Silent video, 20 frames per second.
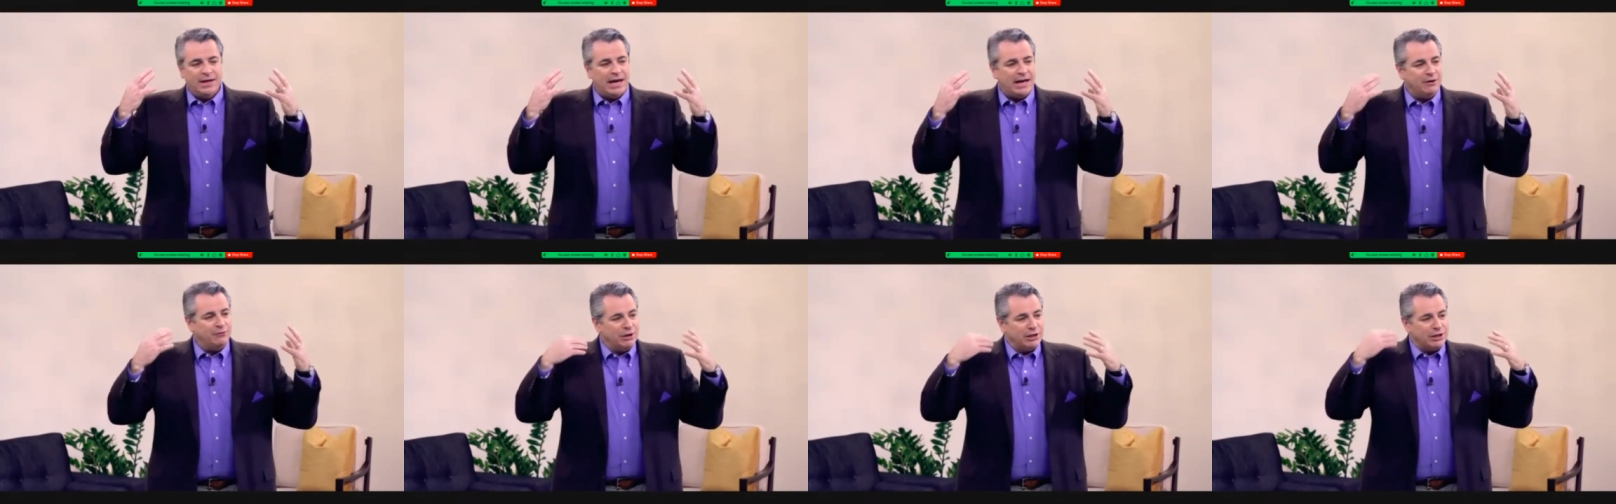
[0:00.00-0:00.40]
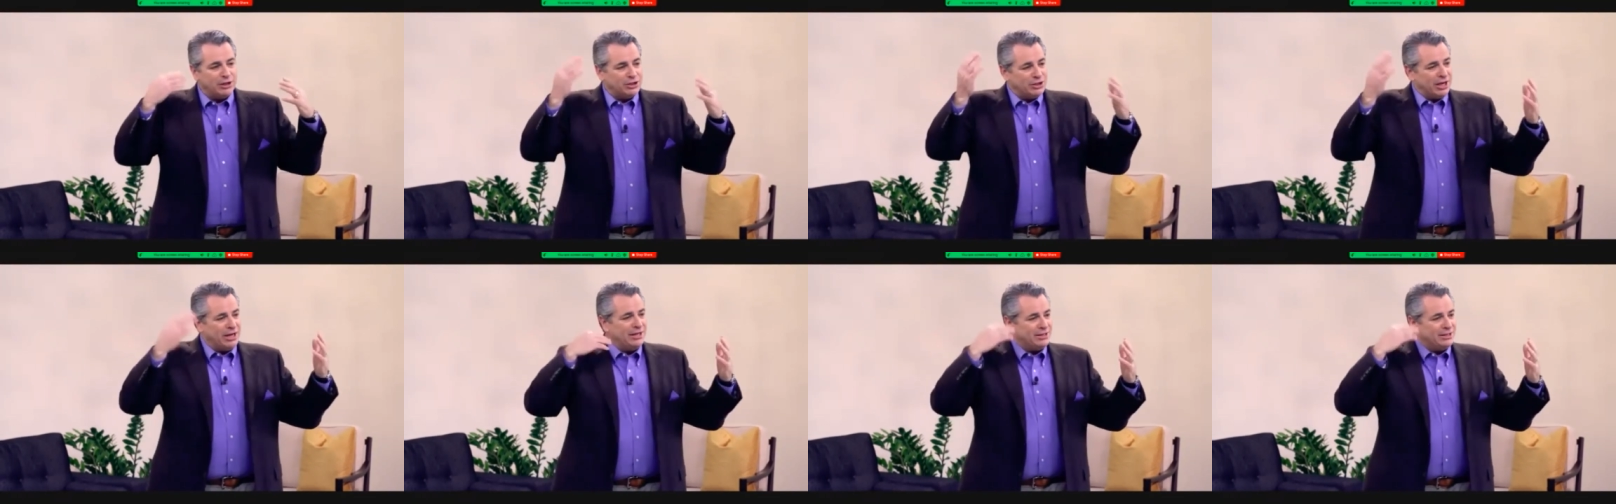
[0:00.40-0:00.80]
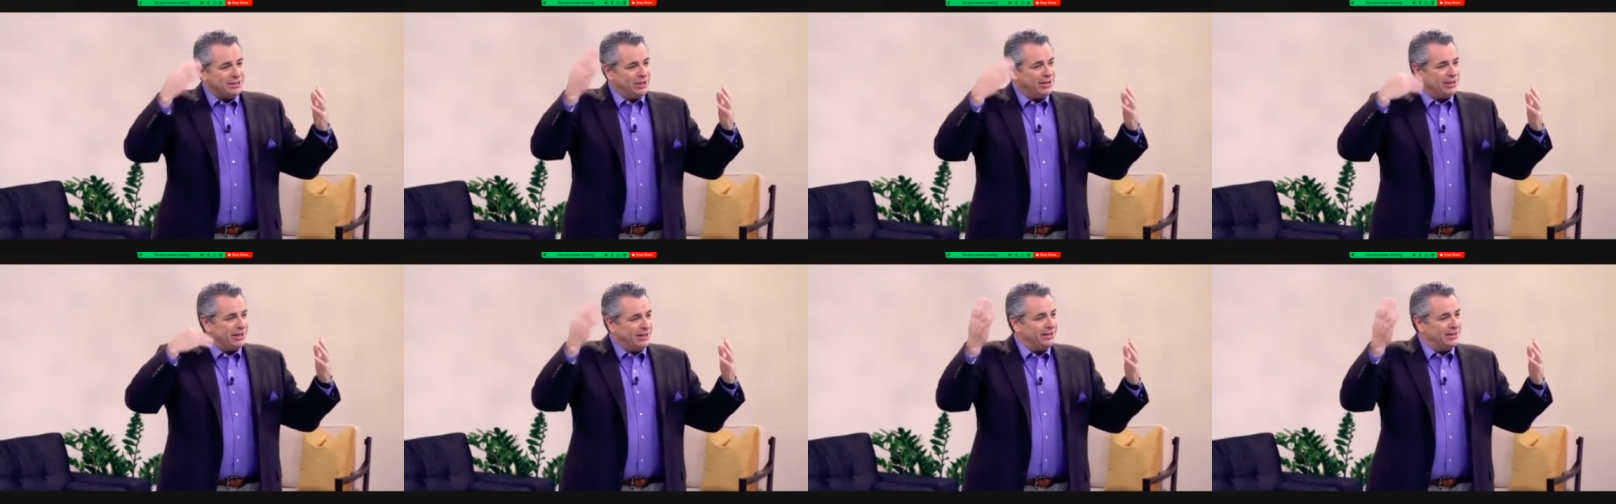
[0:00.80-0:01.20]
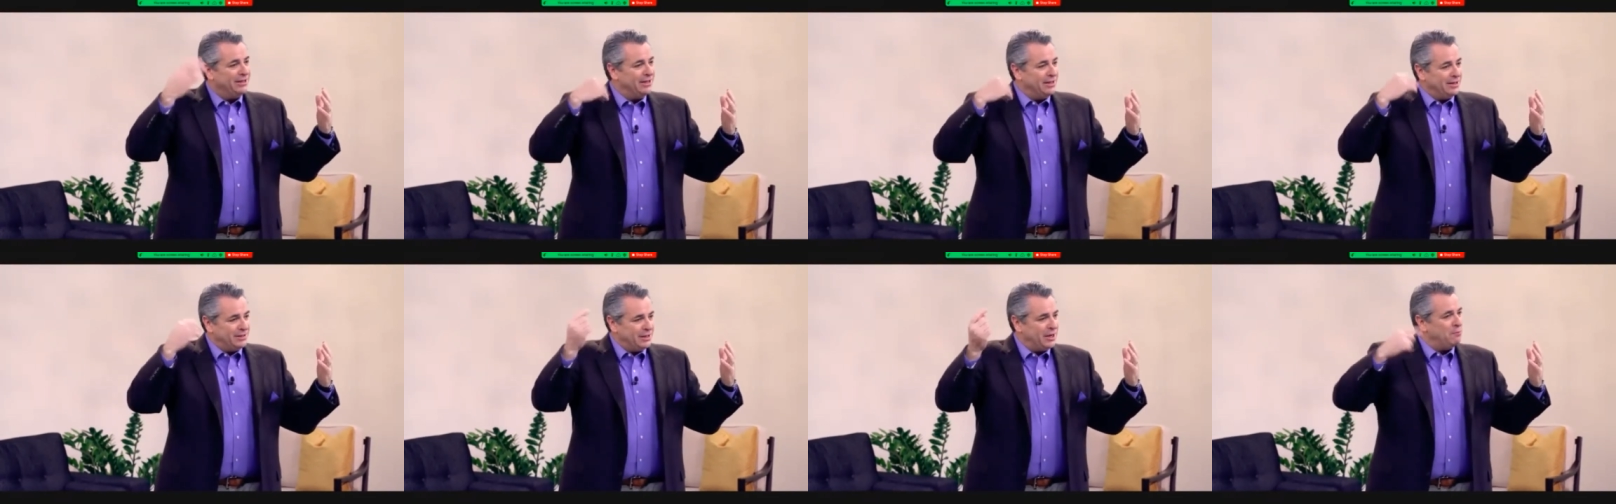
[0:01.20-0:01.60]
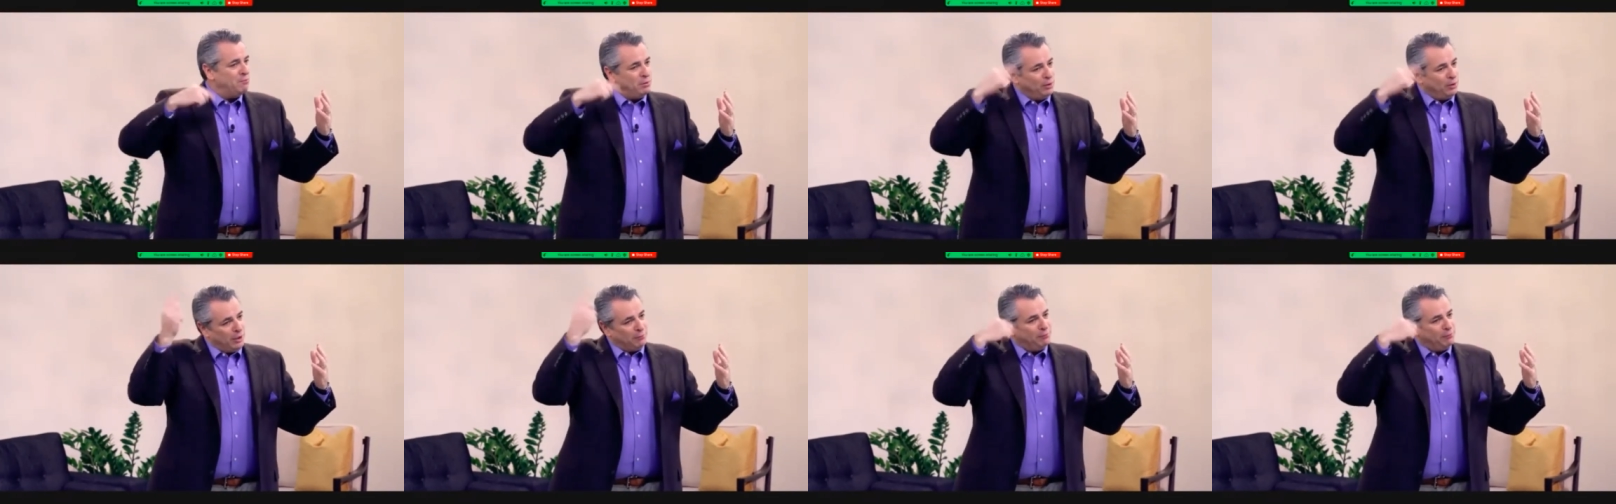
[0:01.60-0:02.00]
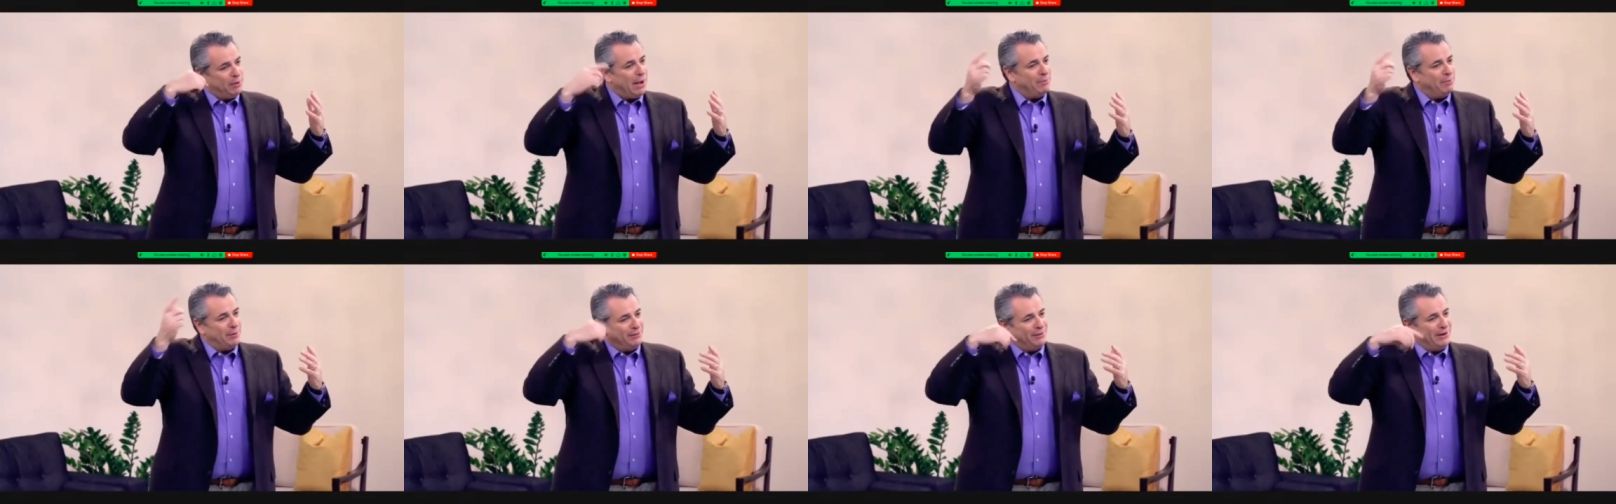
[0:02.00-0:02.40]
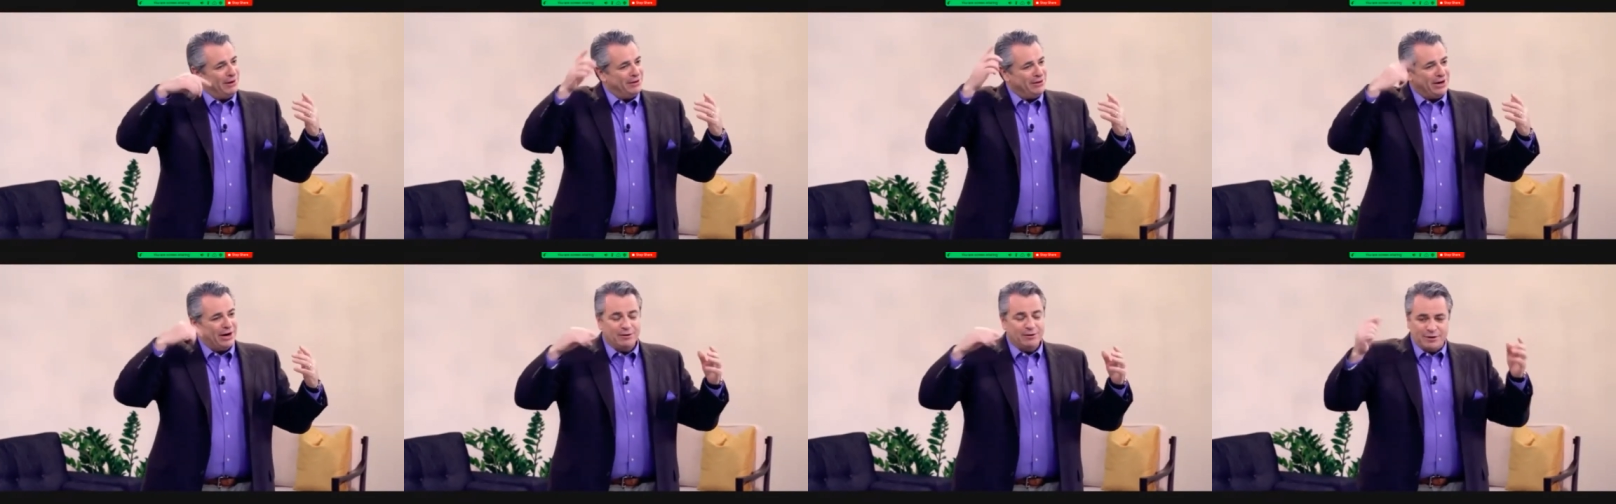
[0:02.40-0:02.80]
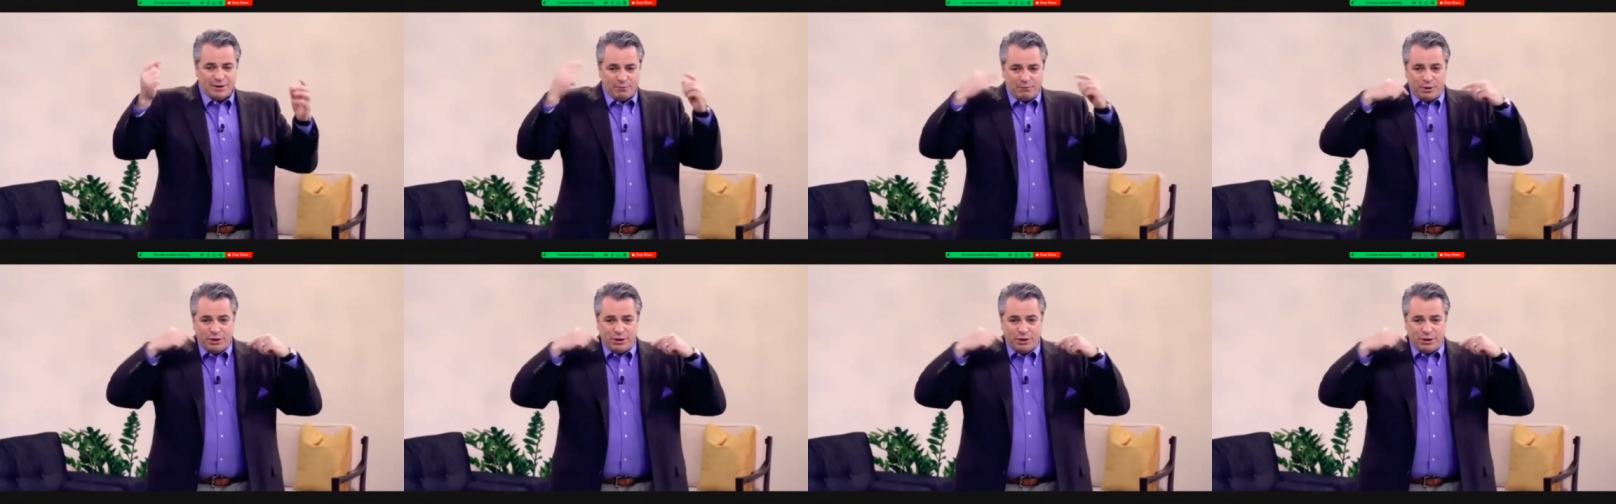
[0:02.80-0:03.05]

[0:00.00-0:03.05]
And ricochet is like a bullet popping around your head,